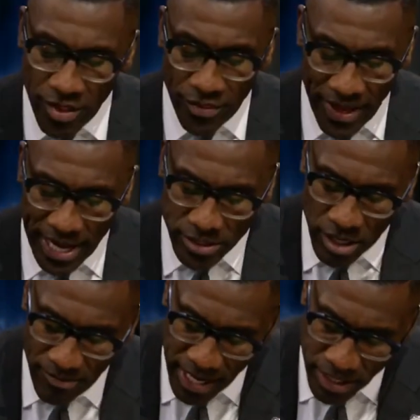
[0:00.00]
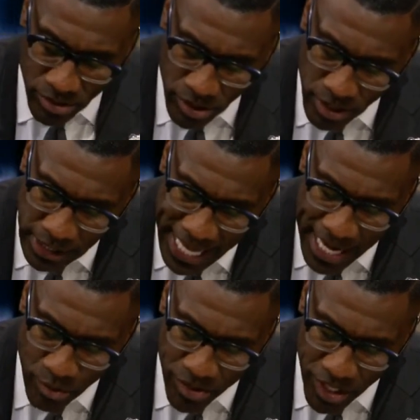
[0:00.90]
thing I took on my engine, got
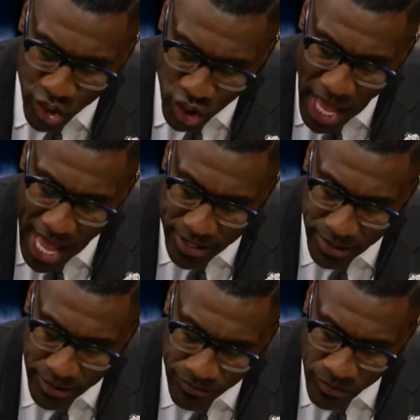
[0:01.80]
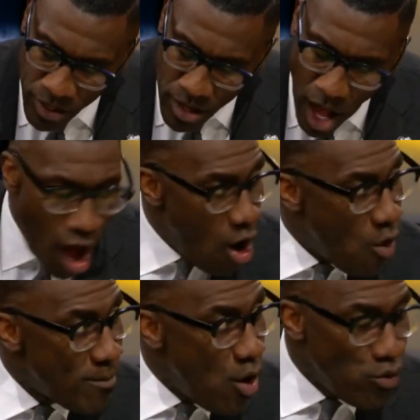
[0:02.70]
him within a shot,
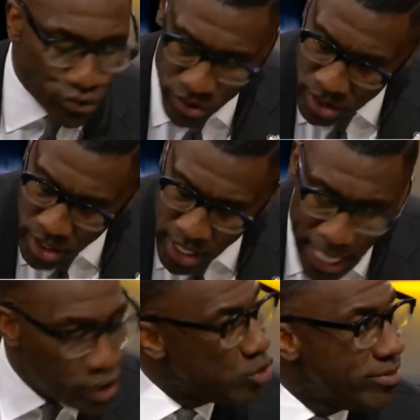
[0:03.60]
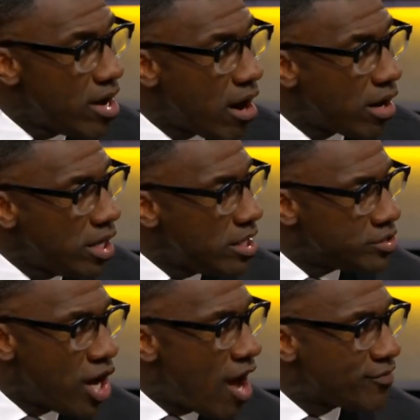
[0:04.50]
almost, and QBR.
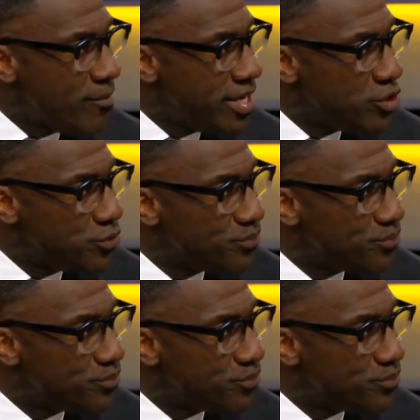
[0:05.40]
They're off the menu.